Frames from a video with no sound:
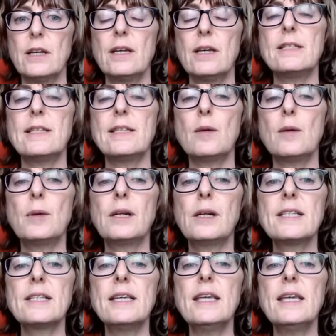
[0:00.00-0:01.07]
is the
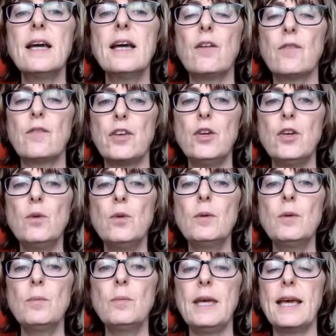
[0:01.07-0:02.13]
ability of the
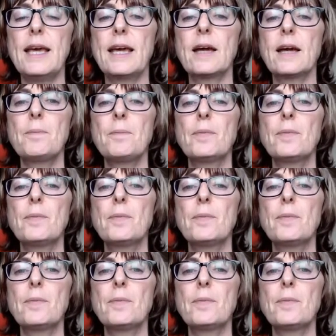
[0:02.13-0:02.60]
human being